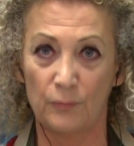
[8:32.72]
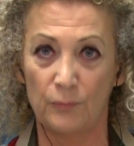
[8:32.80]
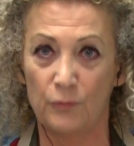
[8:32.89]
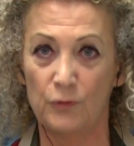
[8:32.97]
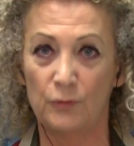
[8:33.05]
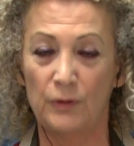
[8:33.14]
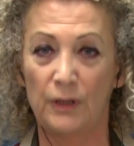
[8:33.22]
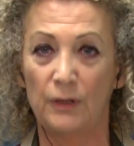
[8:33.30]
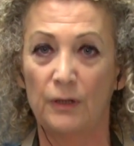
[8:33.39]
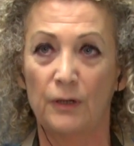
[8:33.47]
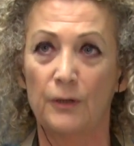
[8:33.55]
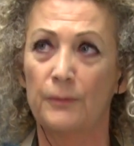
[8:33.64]
during
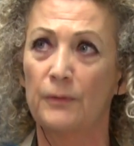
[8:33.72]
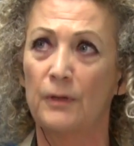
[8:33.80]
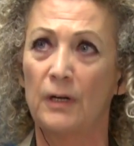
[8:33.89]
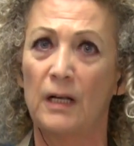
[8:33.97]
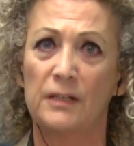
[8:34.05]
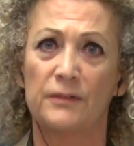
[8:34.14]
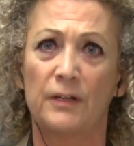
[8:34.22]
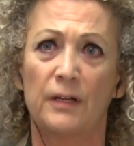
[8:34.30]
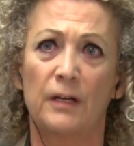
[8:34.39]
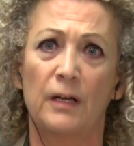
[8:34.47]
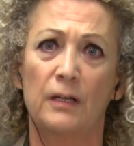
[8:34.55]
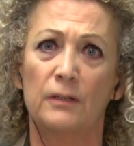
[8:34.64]
the last
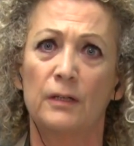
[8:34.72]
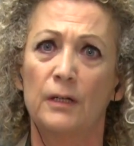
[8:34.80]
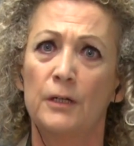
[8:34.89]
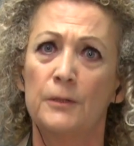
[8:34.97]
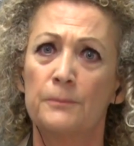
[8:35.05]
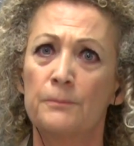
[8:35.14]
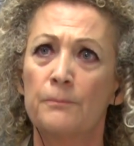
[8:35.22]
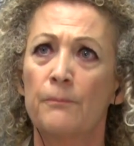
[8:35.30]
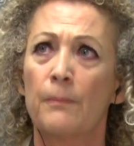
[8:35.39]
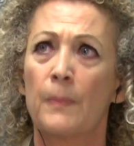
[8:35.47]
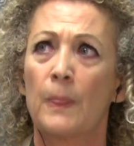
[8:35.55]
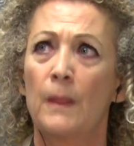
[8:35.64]
decade
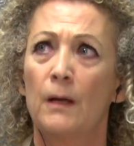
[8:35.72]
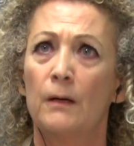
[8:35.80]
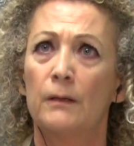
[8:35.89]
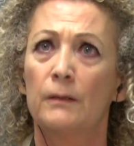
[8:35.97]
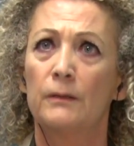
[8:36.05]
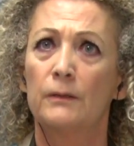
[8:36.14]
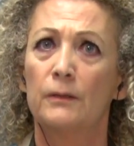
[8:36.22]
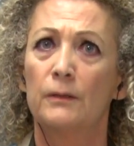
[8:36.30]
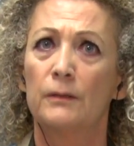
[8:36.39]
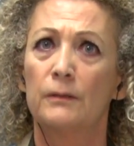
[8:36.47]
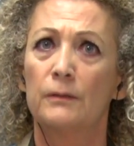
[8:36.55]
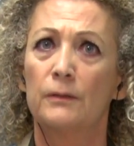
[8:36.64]

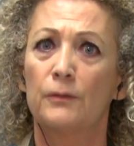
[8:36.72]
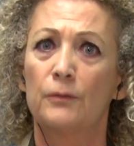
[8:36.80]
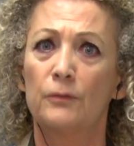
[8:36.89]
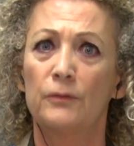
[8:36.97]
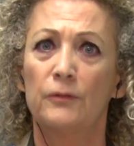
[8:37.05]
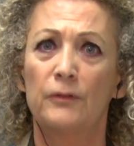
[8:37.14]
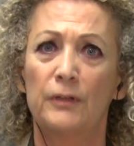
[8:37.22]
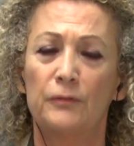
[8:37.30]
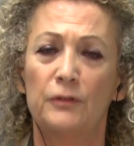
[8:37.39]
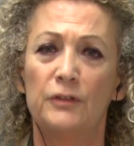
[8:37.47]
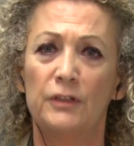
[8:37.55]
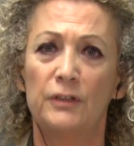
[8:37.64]
through the
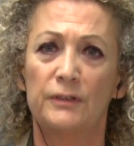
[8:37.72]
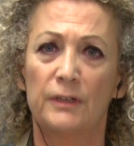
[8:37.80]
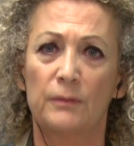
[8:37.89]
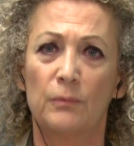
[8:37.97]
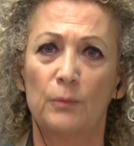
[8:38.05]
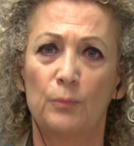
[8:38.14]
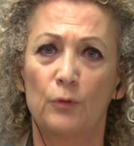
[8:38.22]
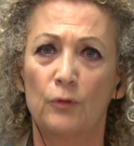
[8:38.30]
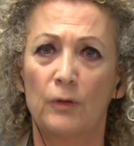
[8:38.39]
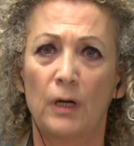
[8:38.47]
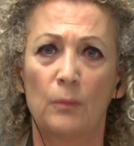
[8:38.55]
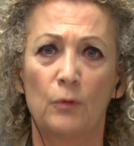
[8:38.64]
refugee resettlement
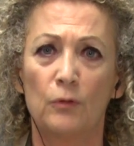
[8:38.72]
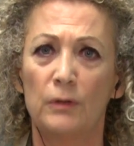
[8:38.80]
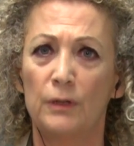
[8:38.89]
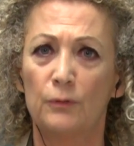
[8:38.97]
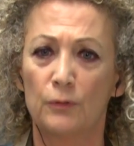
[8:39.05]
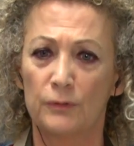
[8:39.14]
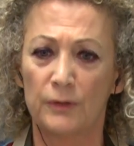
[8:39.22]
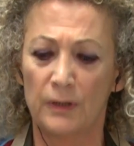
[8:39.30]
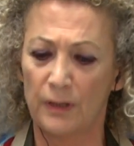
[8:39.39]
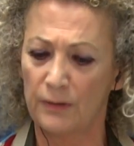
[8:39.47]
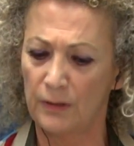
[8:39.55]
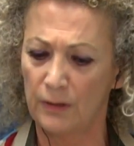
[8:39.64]
program only total,
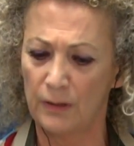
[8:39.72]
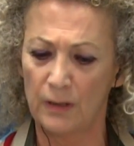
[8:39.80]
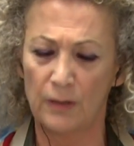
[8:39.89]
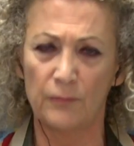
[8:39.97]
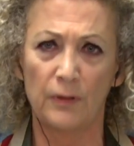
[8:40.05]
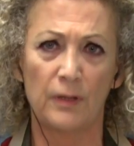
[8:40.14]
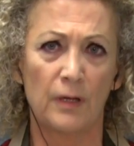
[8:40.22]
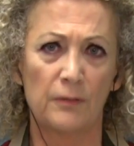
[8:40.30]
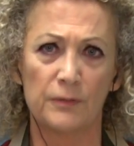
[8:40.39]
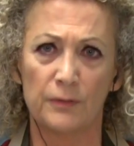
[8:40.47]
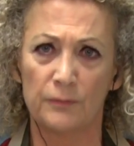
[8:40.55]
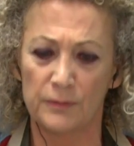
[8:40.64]
I think,
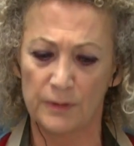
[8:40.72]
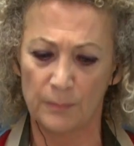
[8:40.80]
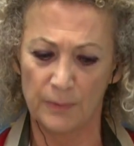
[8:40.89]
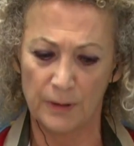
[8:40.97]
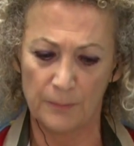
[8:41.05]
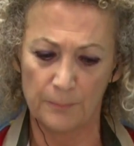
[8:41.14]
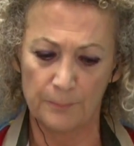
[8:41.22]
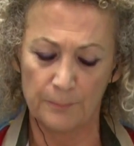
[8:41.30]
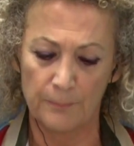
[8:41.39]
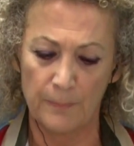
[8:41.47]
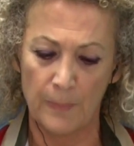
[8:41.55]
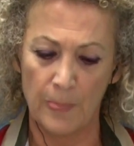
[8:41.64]
11,000 or something.
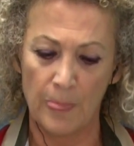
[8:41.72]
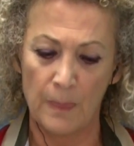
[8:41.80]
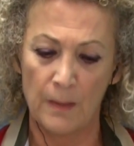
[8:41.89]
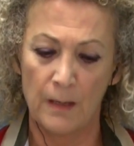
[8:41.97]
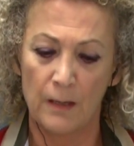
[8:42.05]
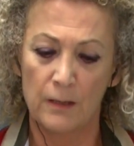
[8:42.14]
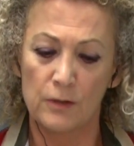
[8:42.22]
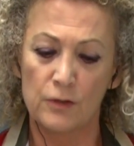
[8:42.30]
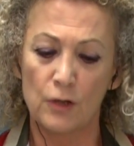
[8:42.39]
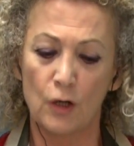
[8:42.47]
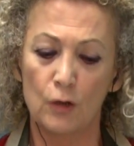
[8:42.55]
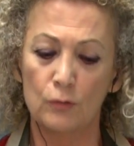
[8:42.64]

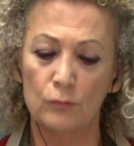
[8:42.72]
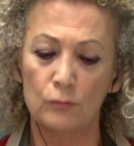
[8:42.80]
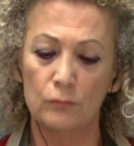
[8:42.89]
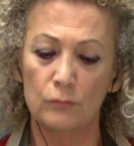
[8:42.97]
So